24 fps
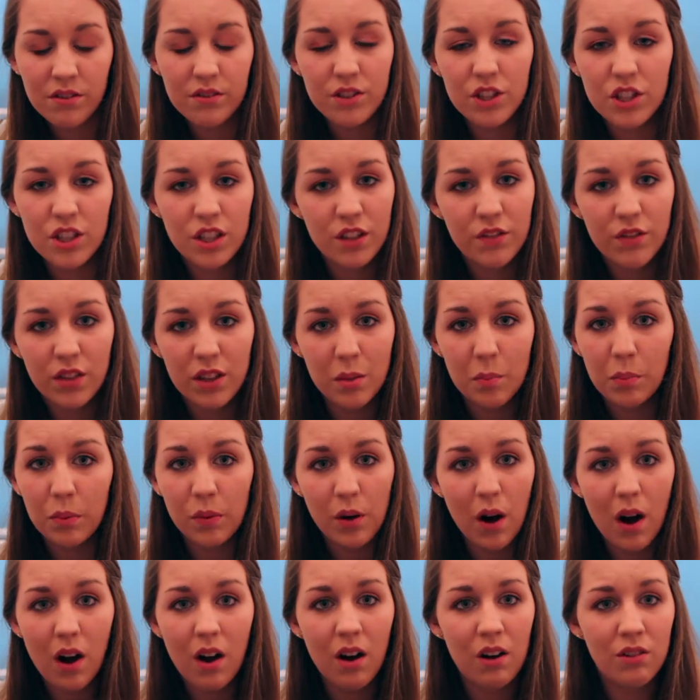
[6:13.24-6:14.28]
just for the
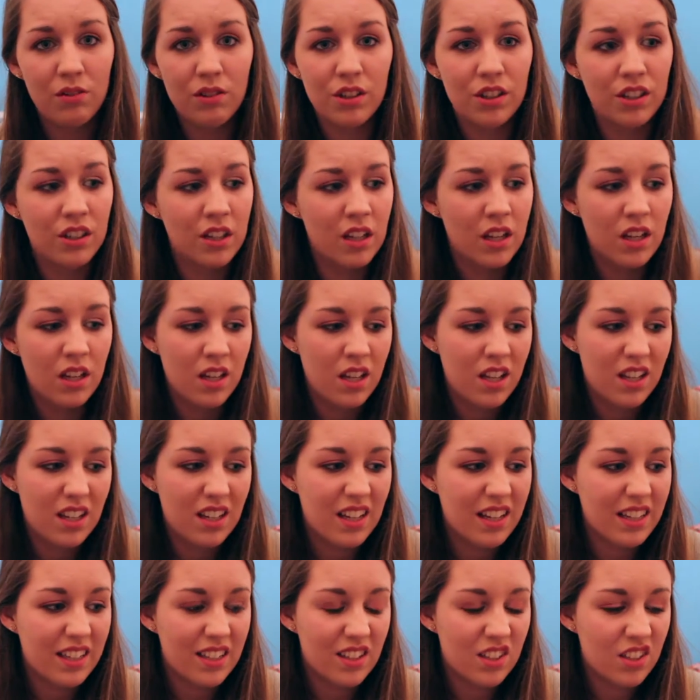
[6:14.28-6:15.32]
bra and
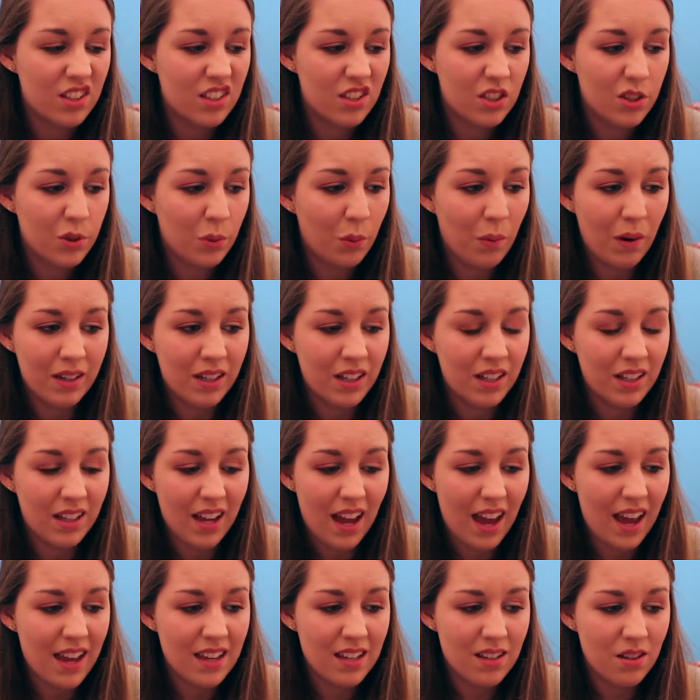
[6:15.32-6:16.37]
like
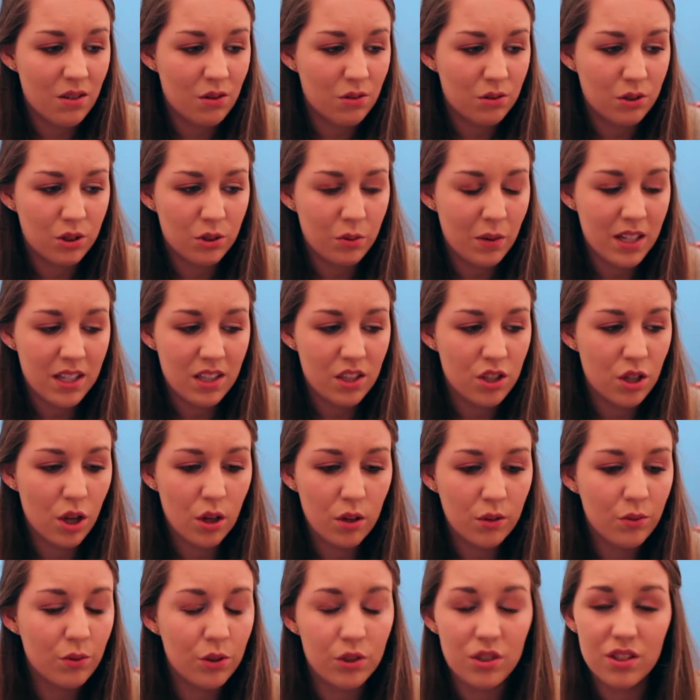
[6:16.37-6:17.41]
28 or
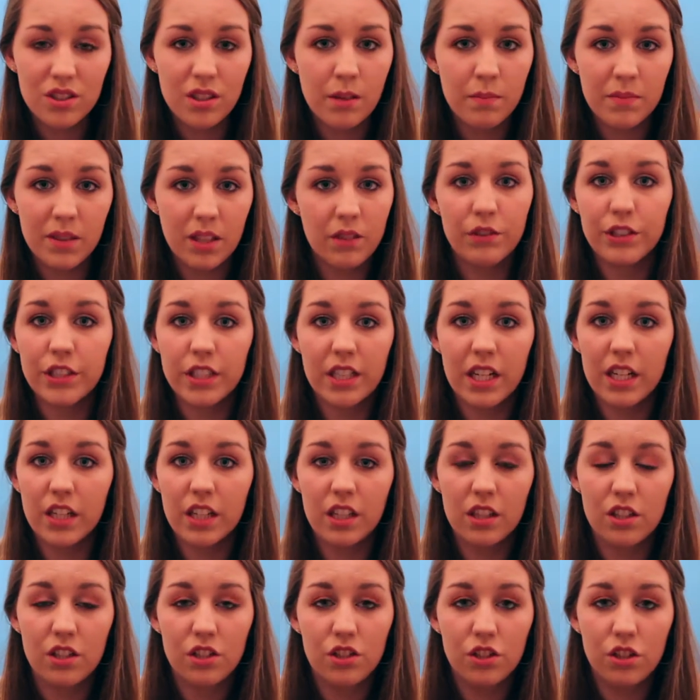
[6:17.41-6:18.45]
22 or something
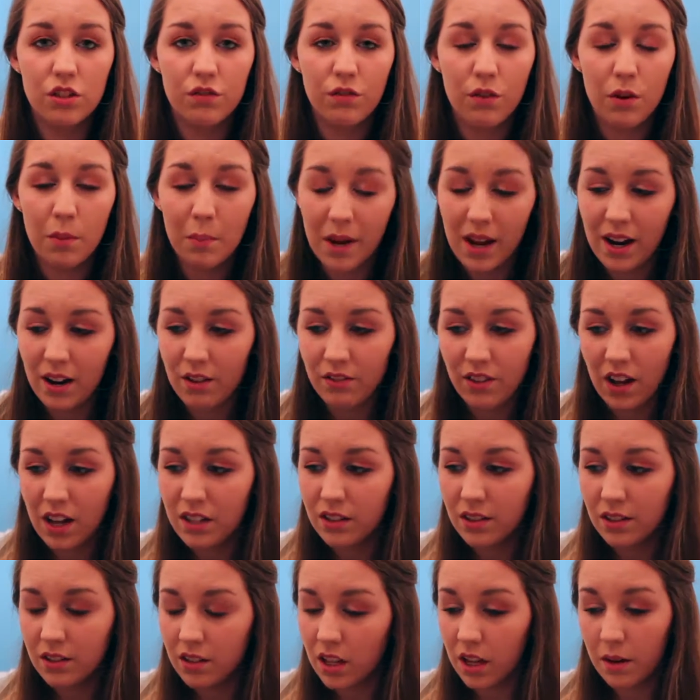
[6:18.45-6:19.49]
ridiculous just for a pair of
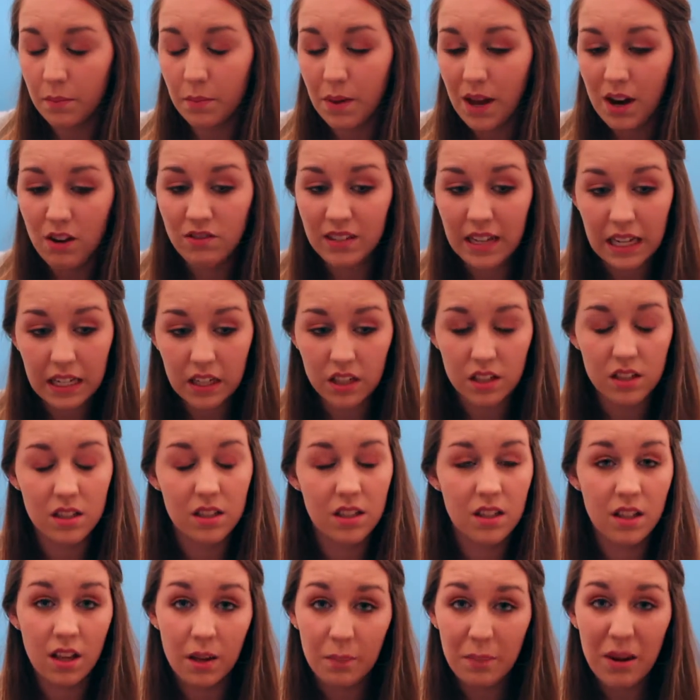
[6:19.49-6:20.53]
um, like pair of knickers.
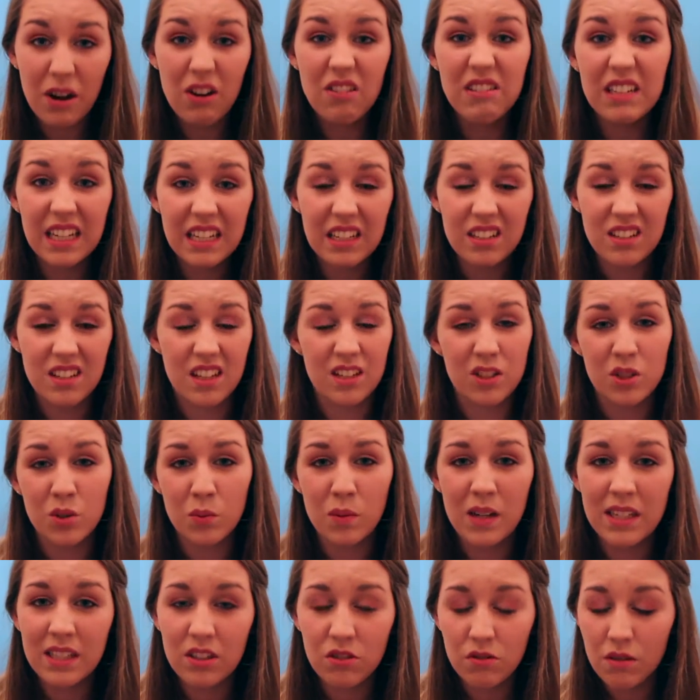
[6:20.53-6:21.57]
A pair of knickers like
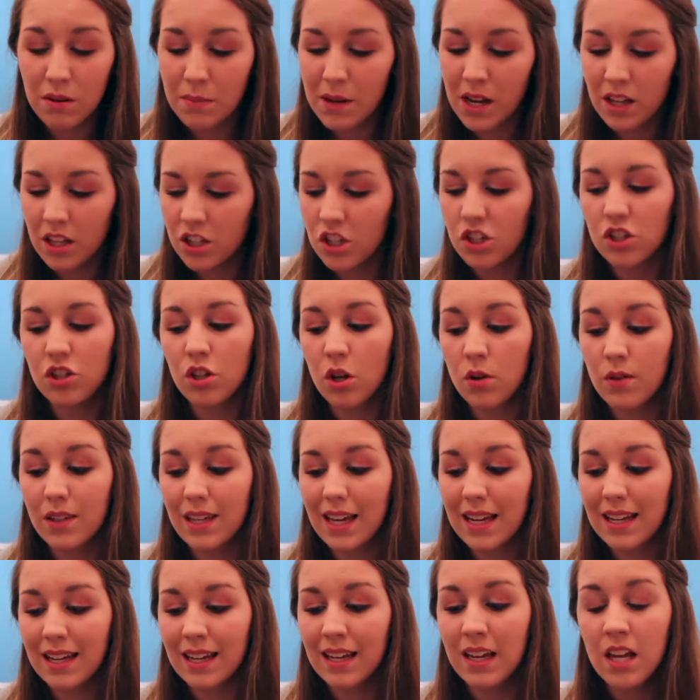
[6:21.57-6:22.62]
23 pounds. I just don't
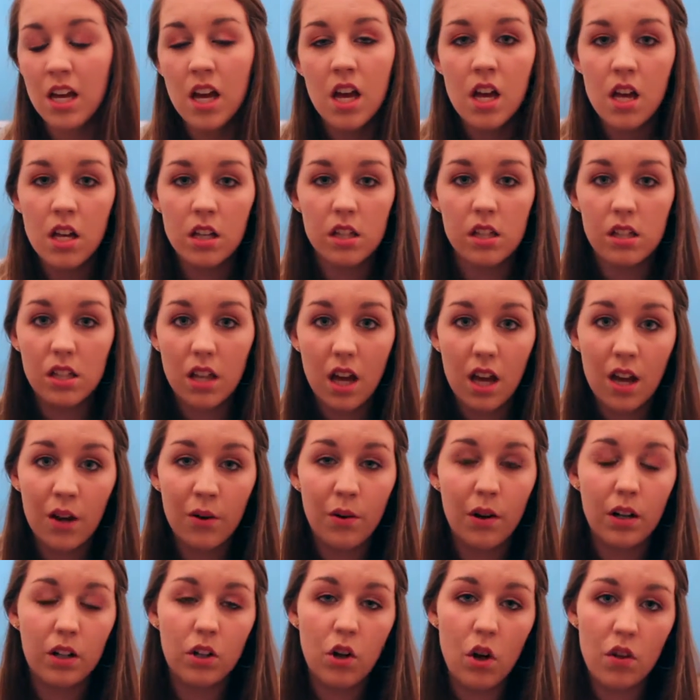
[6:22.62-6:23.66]
get it.
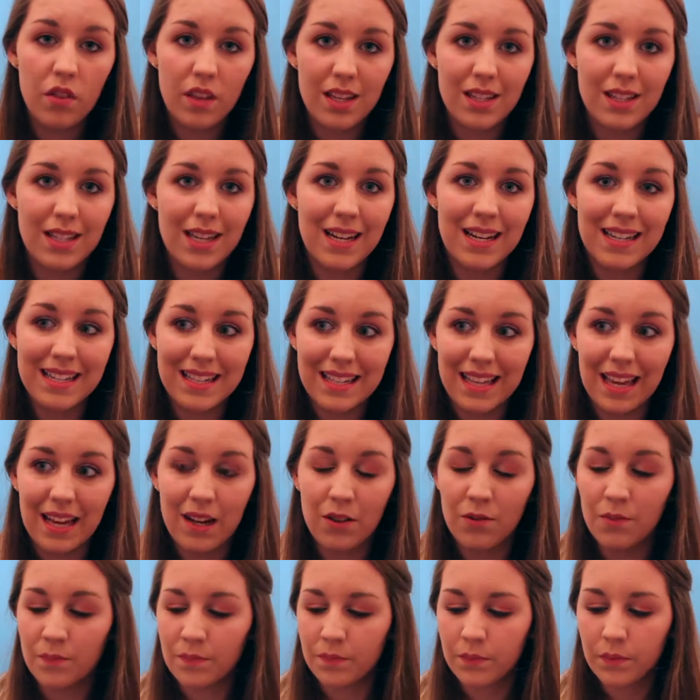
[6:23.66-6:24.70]
So I got these in a
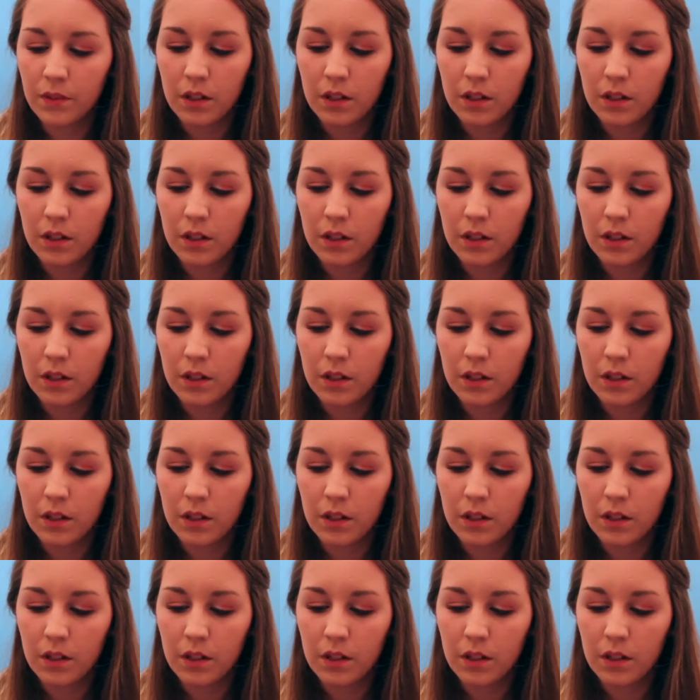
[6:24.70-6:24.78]
sale.